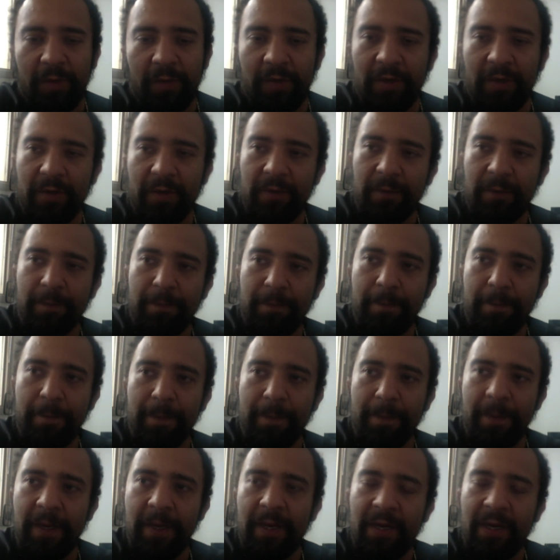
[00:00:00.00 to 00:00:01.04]
I mean,
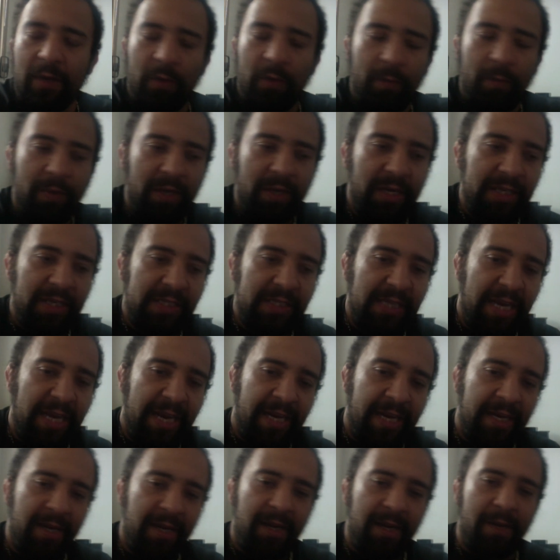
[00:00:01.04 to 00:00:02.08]
you know, but it's
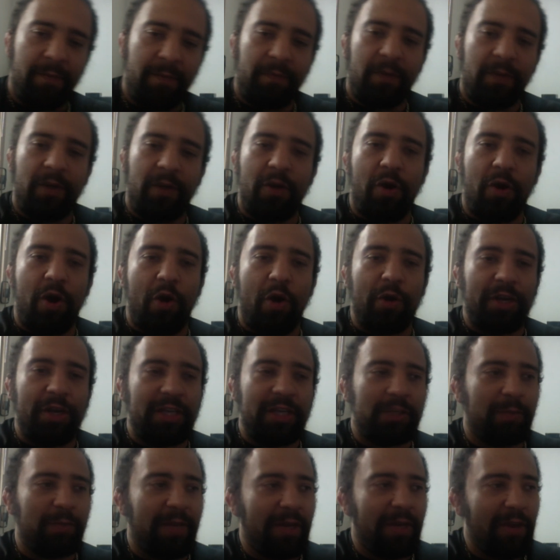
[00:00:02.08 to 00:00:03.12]
like uh, you know how it
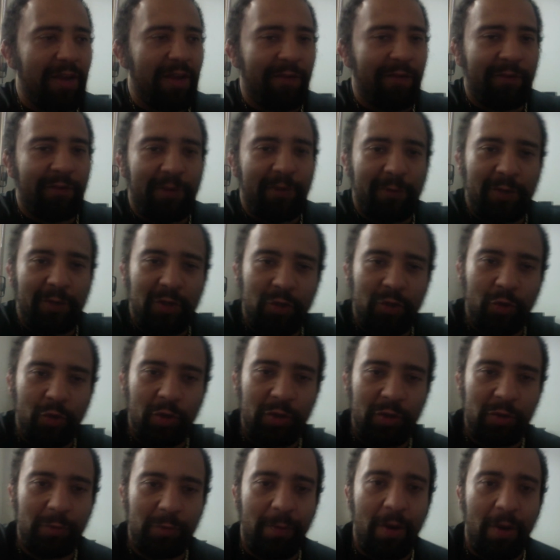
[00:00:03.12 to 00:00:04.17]
is, man. You have
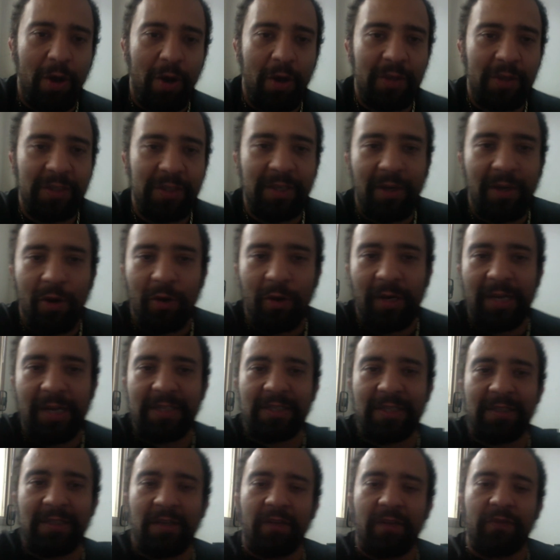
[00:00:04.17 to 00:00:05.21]
students pausing all
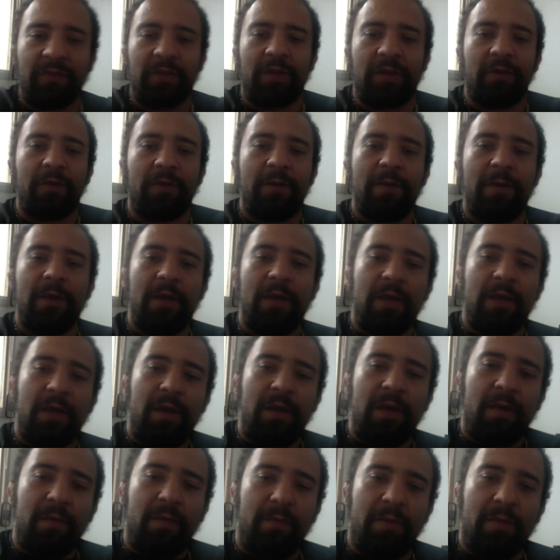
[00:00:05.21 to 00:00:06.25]
kinds of stuff, you know. Yeah.